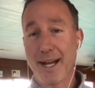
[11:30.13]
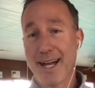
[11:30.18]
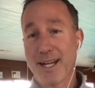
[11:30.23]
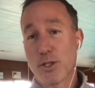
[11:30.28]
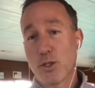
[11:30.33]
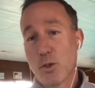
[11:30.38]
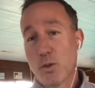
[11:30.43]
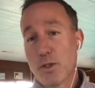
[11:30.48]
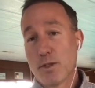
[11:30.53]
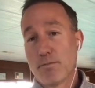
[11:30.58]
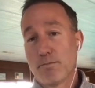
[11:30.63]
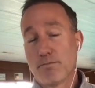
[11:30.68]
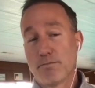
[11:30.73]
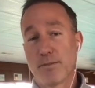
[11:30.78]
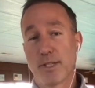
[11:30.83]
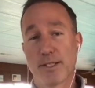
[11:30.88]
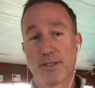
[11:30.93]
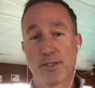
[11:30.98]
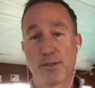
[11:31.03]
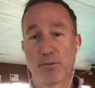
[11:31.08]
I do
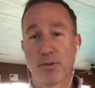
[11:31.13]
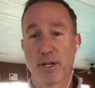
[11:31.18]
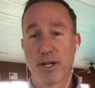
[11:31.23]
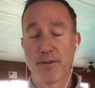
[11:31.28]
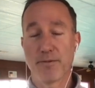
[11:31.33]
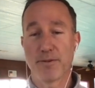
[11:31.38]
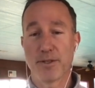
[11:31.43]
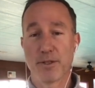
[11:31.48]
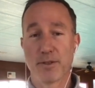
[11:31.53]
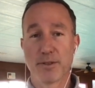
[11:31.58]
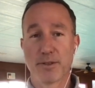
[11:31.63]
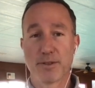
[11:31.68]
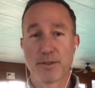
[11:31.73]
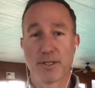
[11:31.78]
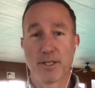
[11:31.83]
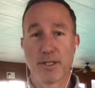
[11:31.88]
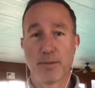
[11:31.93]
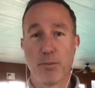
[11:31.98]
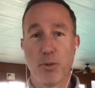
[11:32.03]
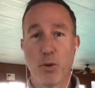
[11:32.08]
it. This is what I feel
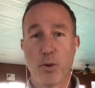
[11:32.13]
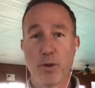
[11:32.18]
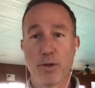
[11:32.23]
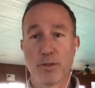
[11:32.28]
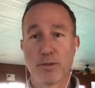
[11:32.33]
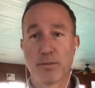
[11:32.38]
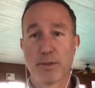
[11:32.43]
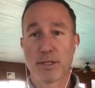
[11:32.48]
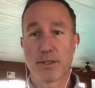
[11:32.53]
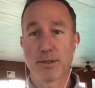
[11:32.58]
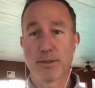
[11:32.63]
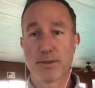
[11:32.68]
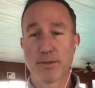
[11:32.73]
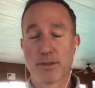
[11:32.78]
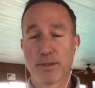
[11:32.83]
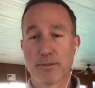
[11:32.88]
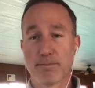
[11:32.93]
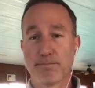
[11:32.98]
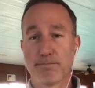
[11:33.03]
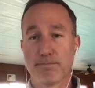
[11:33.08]
is uh, important
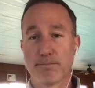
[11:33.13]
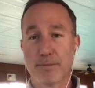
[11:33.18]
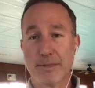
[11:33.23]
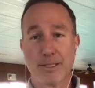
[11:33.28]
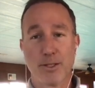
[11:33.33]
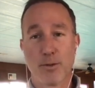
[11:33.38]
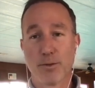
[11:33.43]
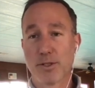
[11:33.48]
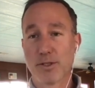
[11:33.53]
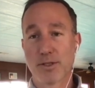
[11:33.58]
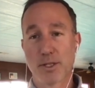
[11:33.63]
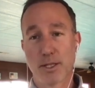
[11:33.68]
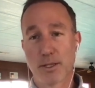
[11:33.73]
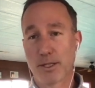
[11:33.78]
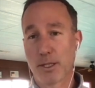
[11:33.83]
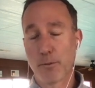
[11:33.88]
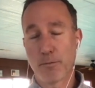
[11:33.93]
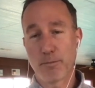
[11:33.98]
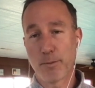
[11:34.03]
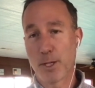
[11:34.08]
because uh, don't just get
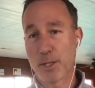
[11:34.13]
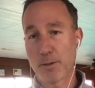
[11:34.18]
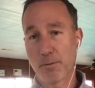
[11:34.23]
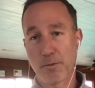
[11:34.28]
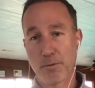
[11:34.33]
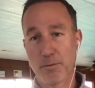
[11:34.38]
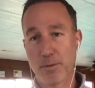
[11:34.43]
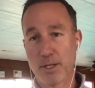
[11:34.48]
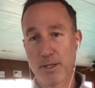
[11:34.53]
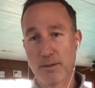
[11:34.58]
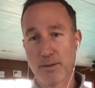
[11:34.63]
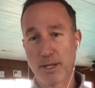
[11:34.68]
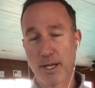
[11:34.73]
the information from me.